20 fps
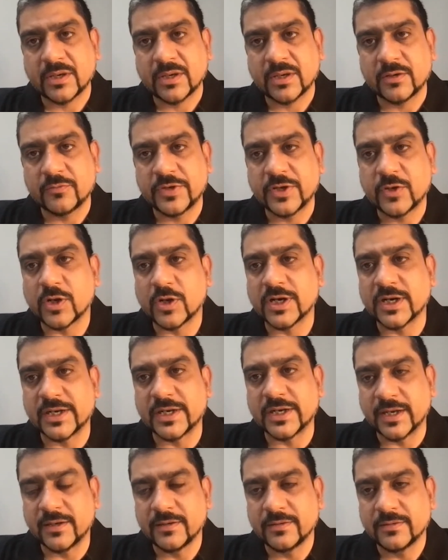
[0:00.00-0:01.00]
we call it
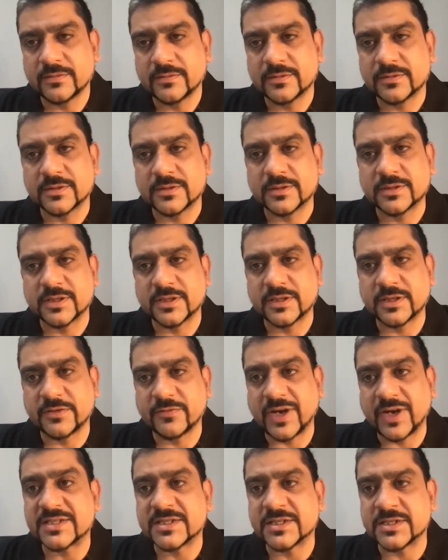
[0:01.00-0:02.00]
DIL, the
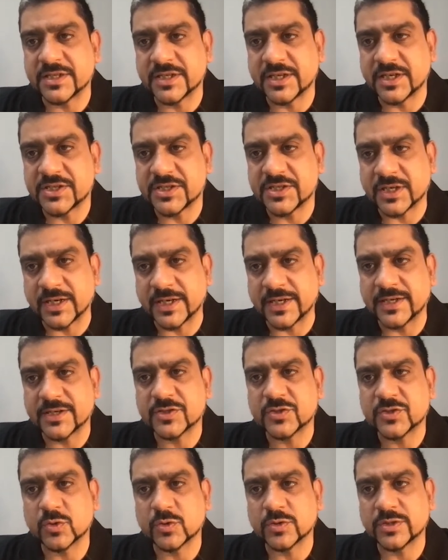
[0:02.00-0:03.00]
device integration layer.
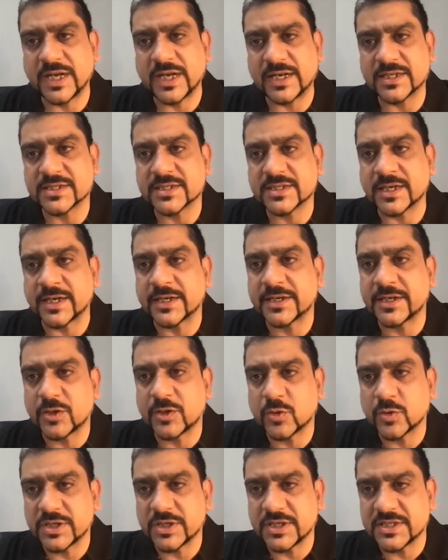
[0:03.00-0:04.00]
So that is connected
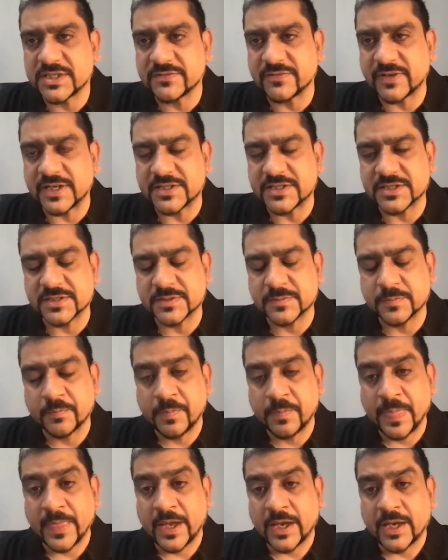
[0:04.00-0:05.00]
to these devices.
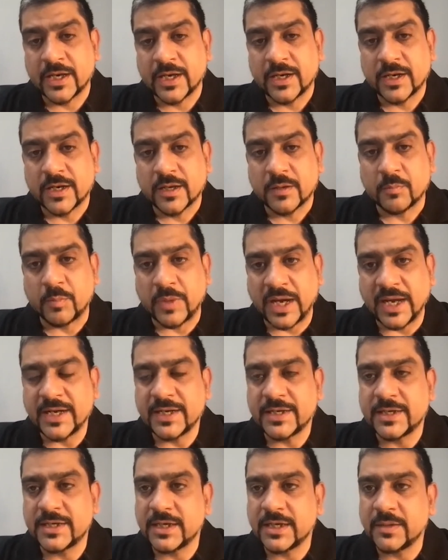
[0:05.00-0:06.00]
My
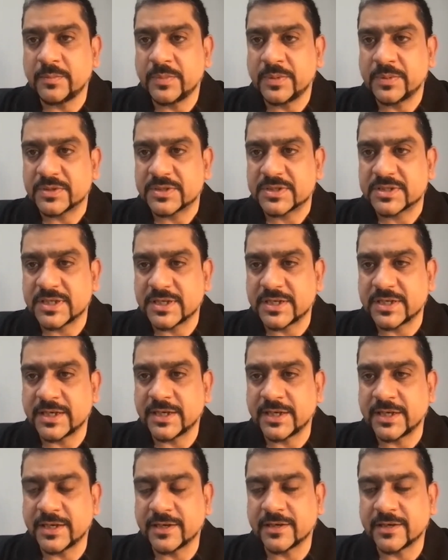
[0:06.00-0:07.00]
team sitting
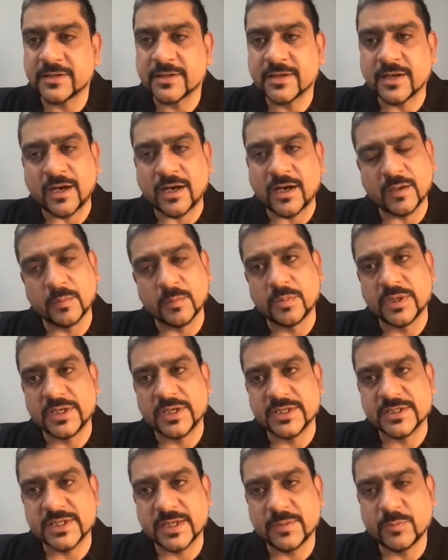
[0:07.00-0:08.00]
here in the hub
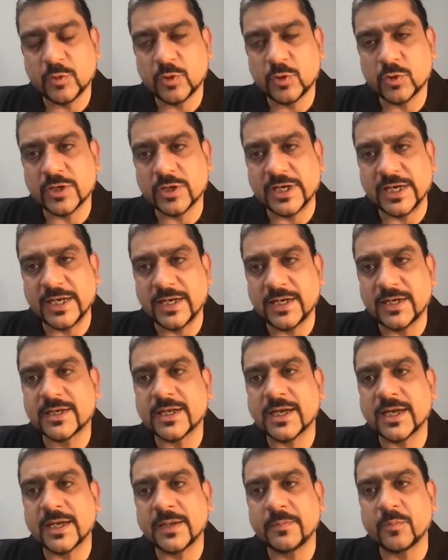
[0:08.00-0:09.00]
is able to real
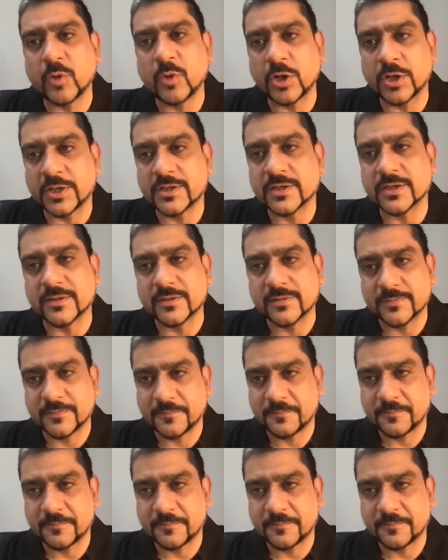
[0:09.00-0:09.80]
time monitor